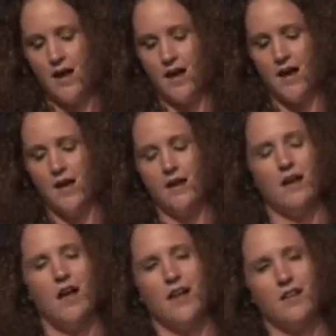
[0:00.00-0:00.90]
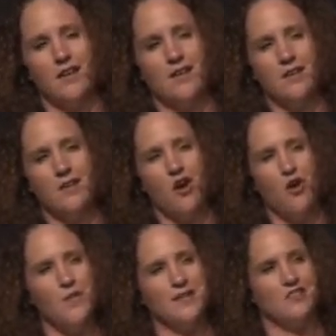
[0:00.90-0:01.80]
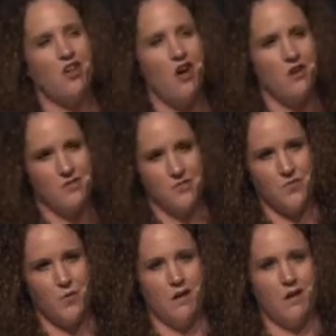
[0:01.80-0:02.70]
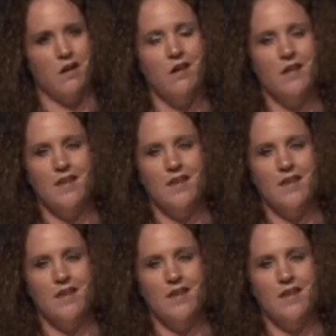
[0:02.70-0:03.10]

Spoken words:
And I always longed for